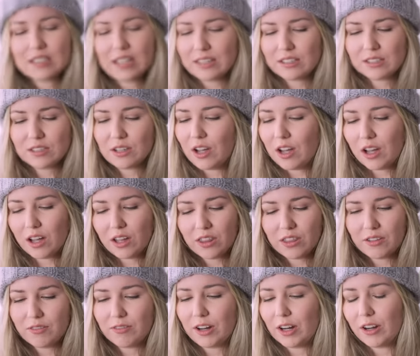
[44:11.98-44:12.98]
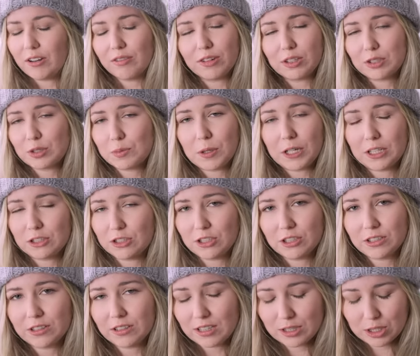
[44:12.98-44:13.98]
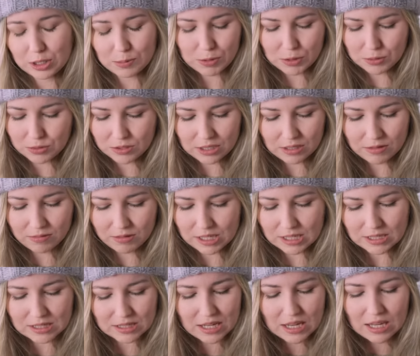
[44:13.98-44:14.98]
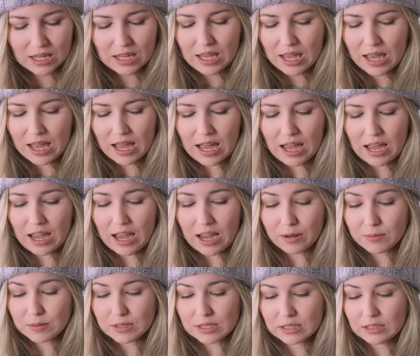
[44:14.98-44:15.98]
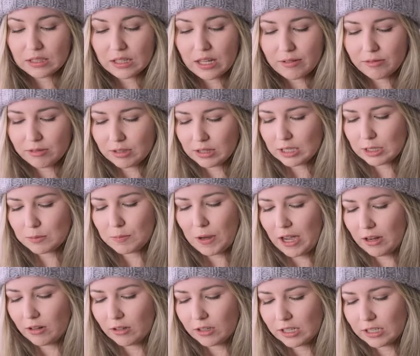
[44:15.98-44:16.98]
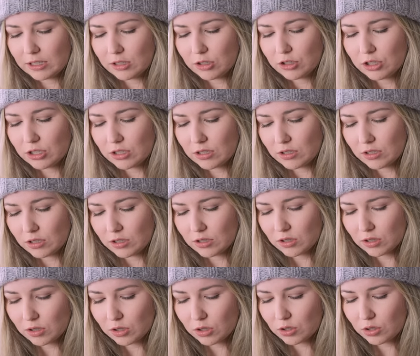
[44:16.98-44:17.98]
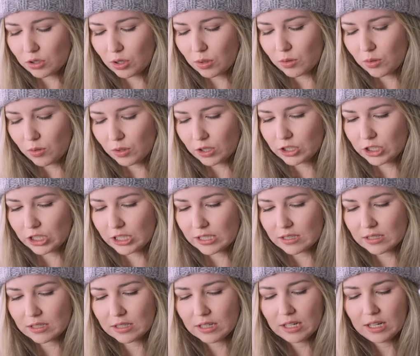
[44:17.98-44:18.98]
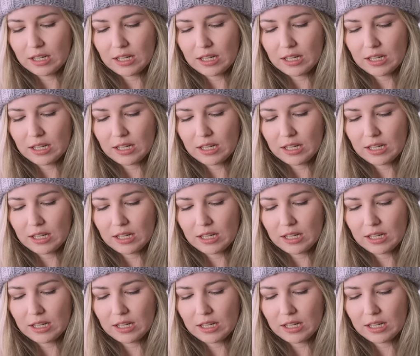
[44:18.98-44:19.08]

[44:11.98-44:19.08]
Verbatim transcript: I saw the very first picture that she posted of this, I was in love with this pattern. It's just so gorgeous.